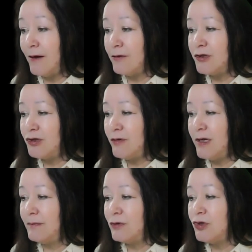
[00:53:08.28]
Pharaoh's
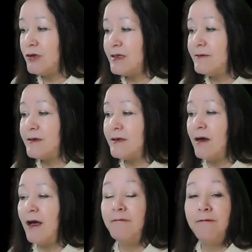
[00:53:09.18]
dream, Joseph
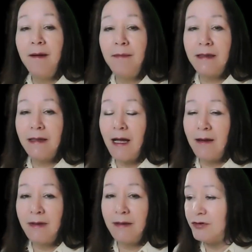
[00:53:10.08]
saw a famine
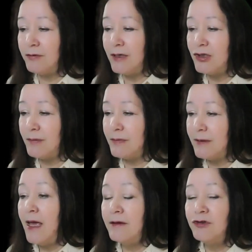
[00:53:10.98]
coming to Egypt.
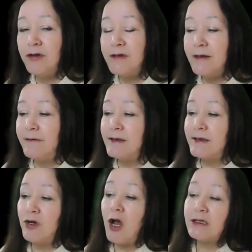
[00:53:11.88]
And Joseph
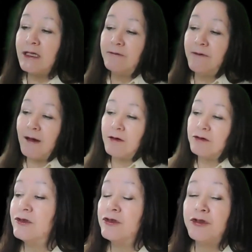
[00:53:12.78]
instructed Pharaoh
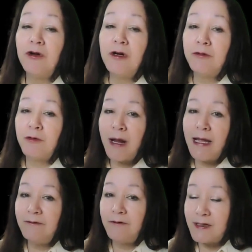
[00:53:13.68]
to store
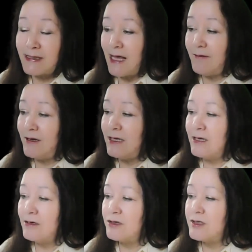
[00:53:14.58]
grain for 7
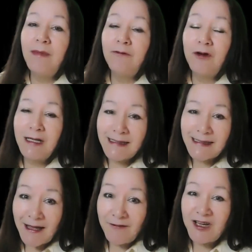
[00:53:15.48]
years before the
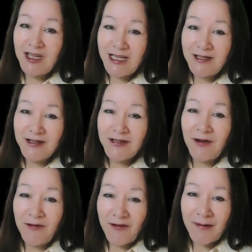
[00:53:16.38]
7 years
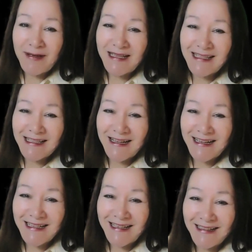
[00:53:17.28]
of famine
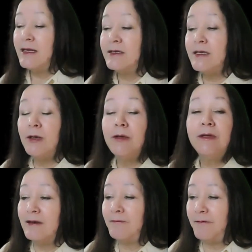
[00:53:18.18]
started. And so
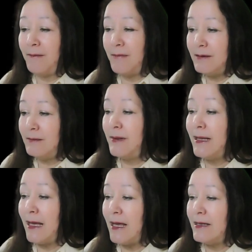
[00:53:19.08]
the famine
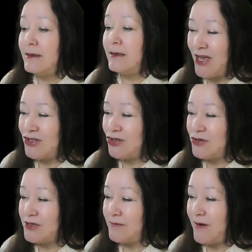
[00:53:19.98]
began as
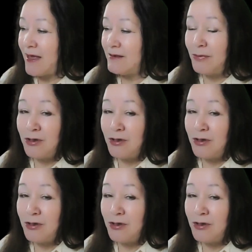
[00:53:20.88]
Joseph had